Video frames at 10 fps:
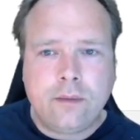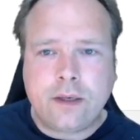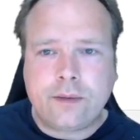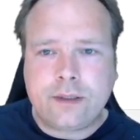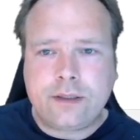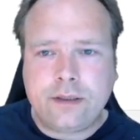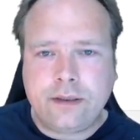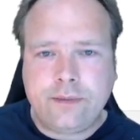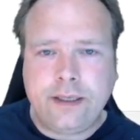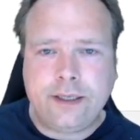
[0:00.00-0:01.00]
What was
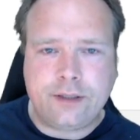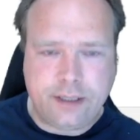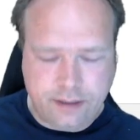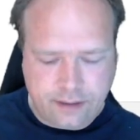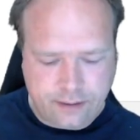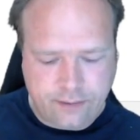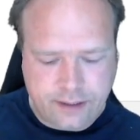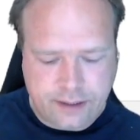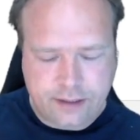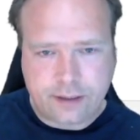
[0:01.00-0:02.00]
we need to see the
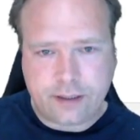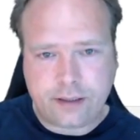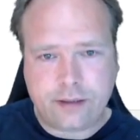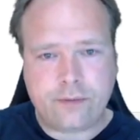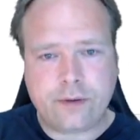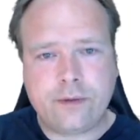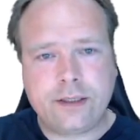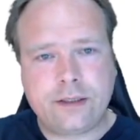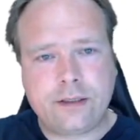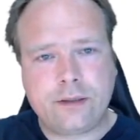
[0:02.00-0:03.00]
REST
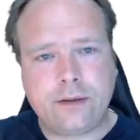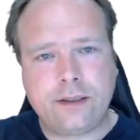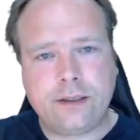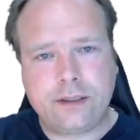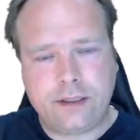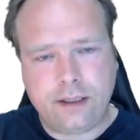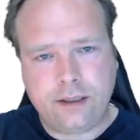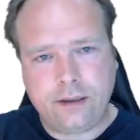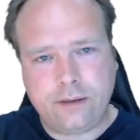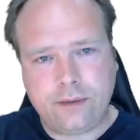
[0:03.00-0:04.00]
requests, so I'll just
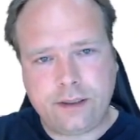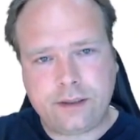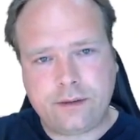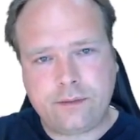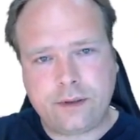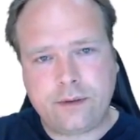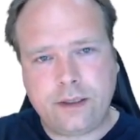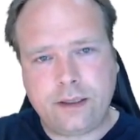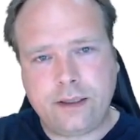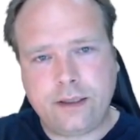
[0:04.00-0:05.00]
see REST
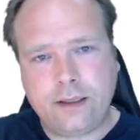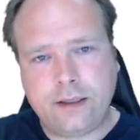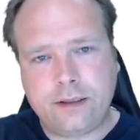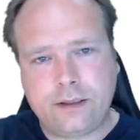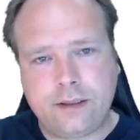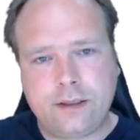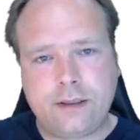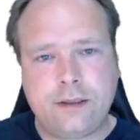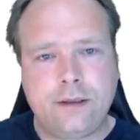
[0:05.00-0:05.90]
requests,